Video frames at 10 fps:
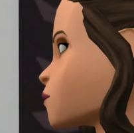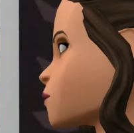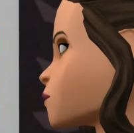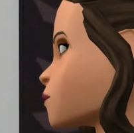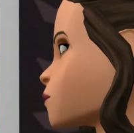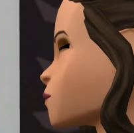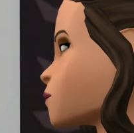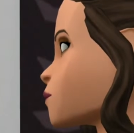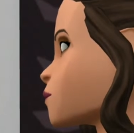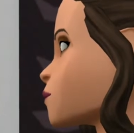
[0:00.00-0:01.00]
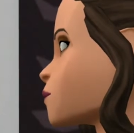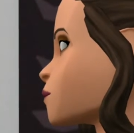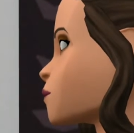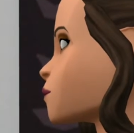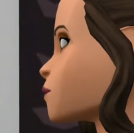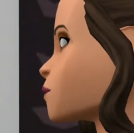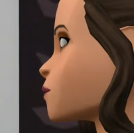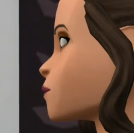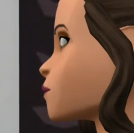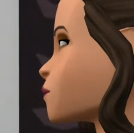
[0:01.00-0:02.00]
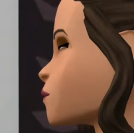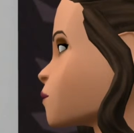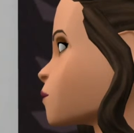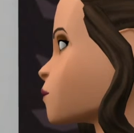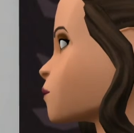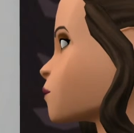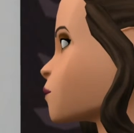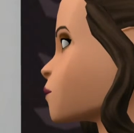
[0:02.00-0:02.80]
(silent)